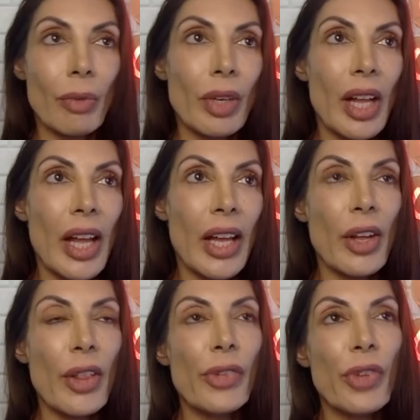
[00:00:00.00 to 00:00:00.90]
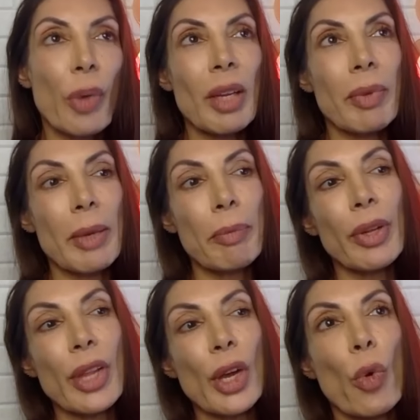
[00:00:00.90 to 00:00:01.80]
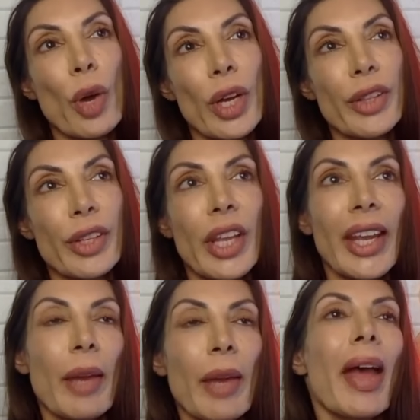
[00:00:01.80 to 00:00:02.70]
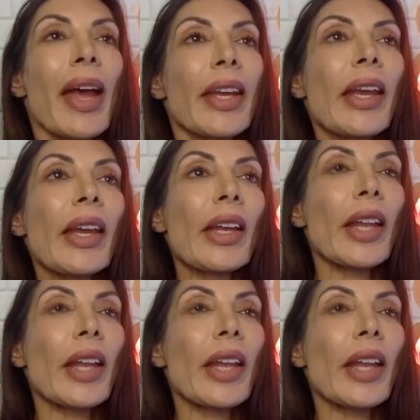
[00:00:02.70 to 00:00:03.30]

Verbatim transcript: Well, I don't know. There's so many people that quit it, then they get back in.